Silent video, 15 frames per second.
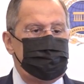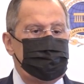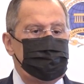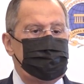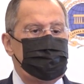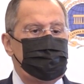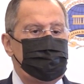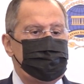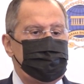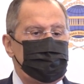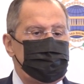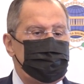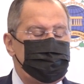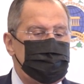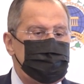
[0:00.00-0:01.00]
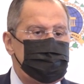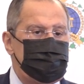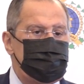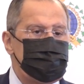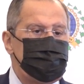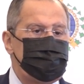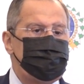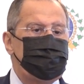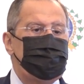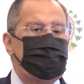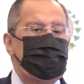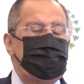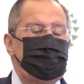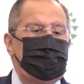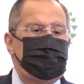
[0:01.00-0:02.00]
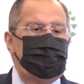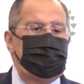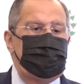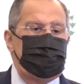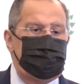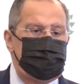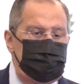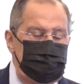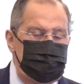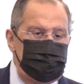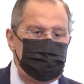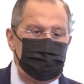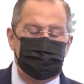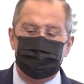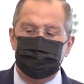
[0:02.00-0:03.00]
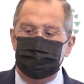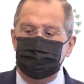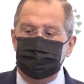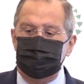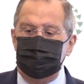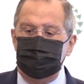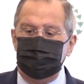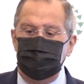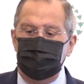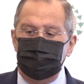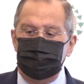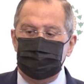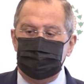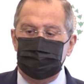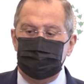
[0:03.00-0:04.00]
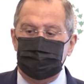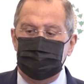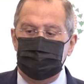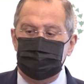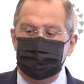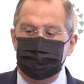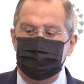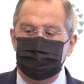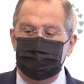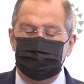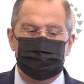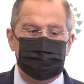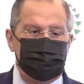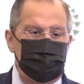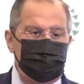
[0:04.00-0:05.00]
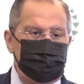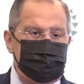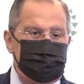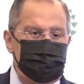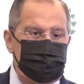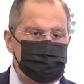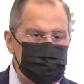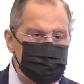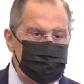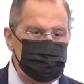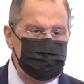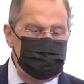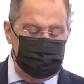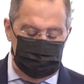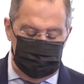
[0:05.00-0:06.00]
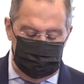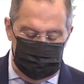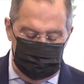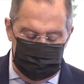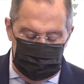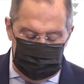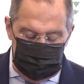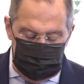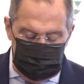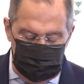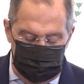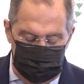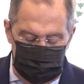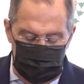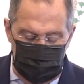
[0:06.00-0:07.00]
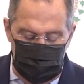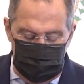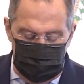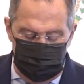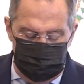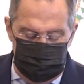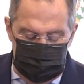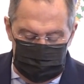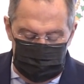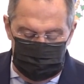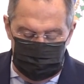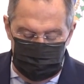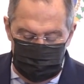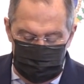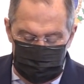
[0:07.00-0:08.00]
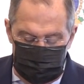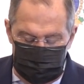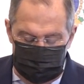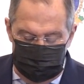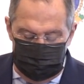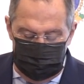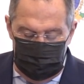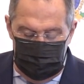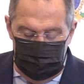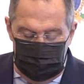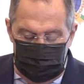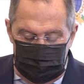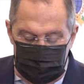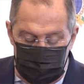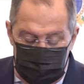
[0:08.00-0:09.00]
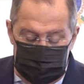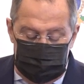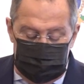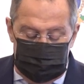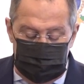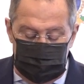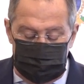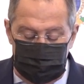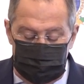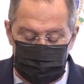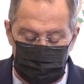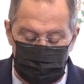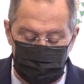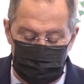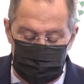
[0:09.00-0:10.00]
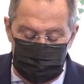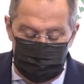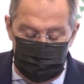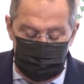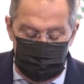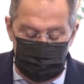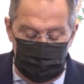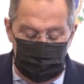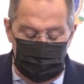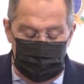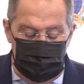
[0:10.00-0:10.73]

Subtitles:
be resolved on the basis of existing Security Council and General Assembly decisions, on the basis of the Arab Peace Initiative. We discussed the situation